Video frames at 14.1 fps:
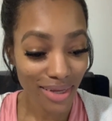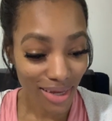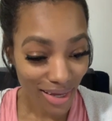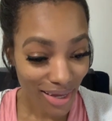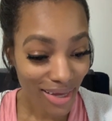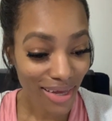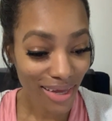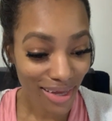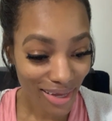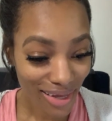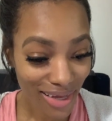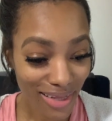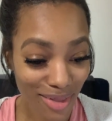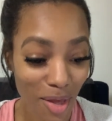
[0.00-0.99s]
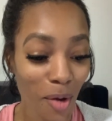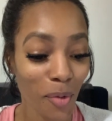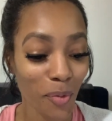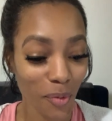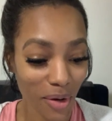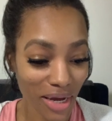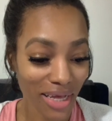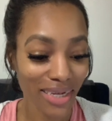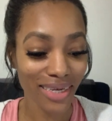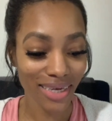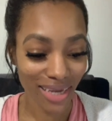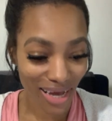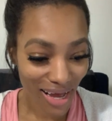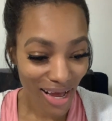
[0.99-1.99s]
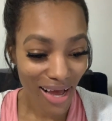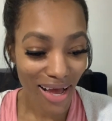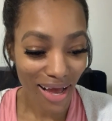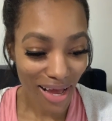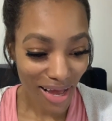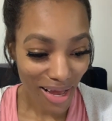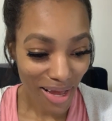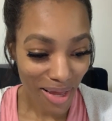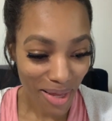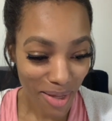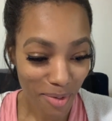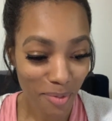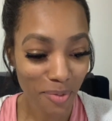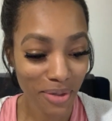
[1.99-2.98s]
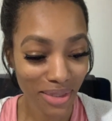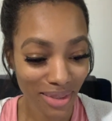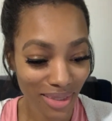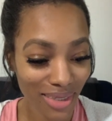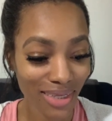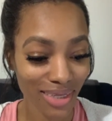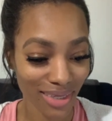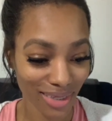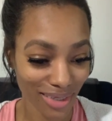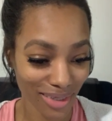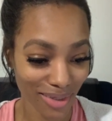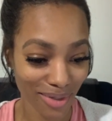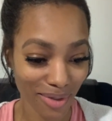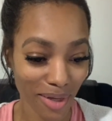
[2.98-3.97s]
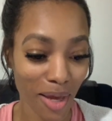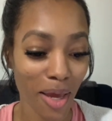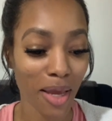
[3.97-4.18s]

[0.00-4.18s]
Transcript: Yes, one night with the king,